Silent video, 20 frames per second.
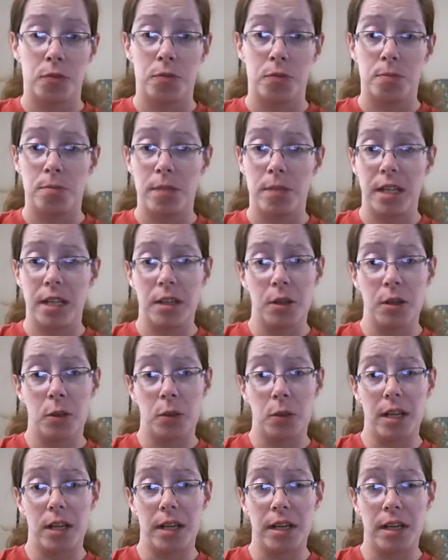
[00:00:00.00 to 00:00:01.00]
made in
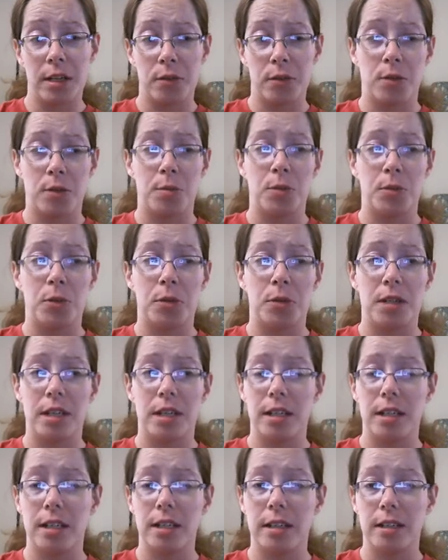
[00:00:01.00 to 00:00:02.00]
Hawaii, from
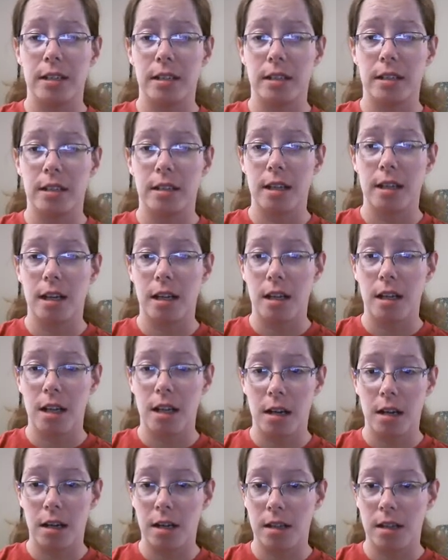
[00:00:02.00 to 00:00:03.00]
Hawaii, not a lot
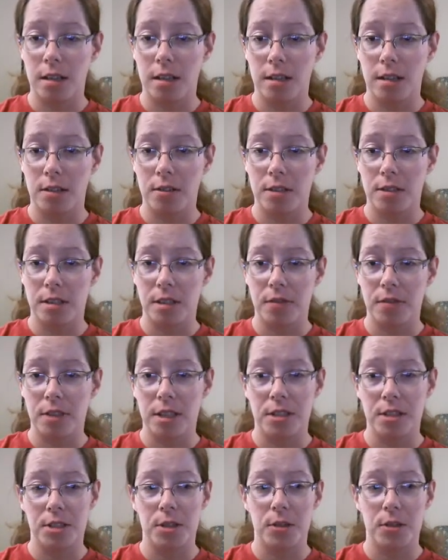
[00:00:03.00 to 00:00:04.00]
of, stuff
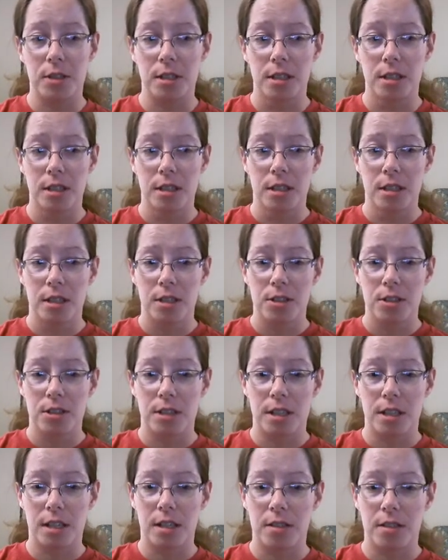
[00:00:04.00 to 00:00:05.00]
done to it.
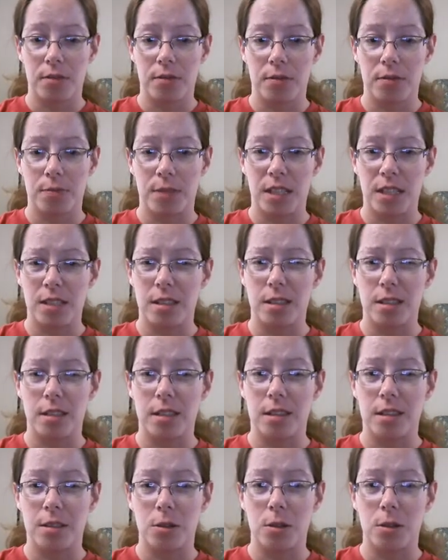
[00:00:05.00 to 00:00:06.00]
Just kind of
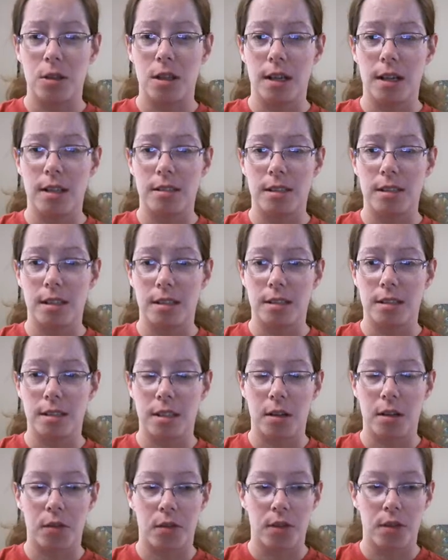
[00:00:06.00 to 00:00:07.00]
basically local access
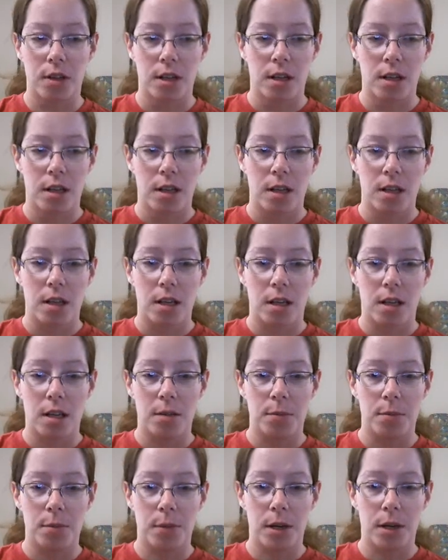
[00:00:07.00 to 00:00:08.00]
stuff.
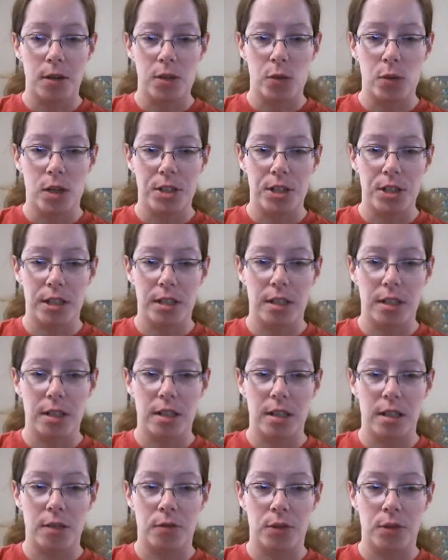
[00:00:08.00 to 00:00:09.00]
But I was watching
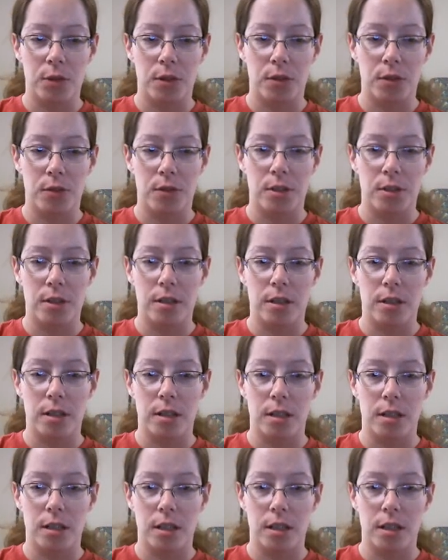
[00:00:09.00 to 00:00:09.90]
a few different